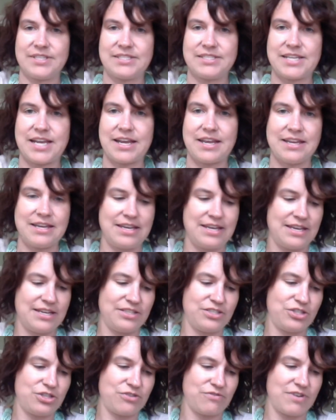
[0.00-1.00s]
two
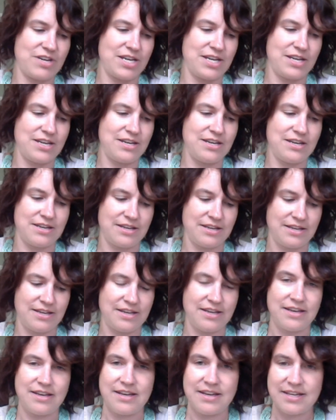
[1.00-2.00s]
Kings three,
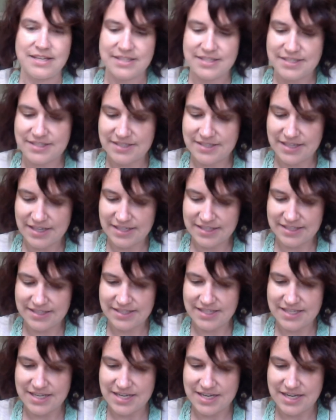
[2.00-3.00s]

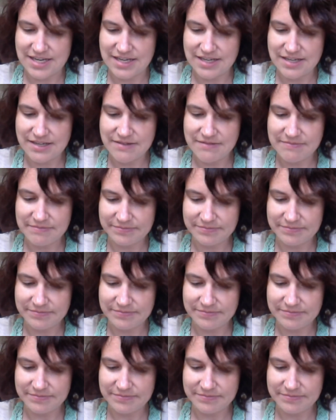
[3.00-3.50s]
sixteen